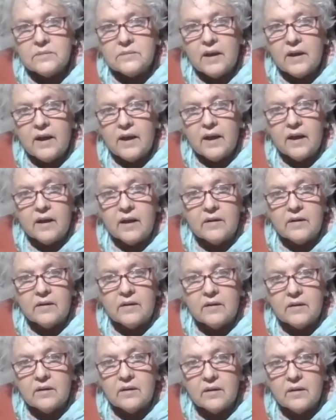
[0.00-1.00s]
and
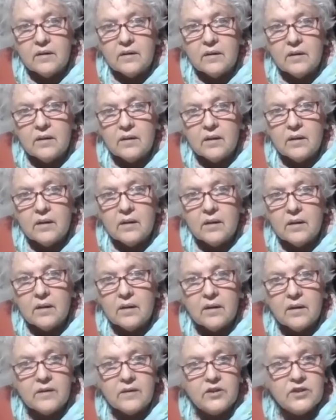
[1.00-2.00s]

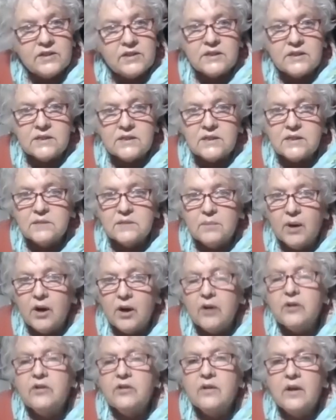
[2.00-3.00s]
just as smart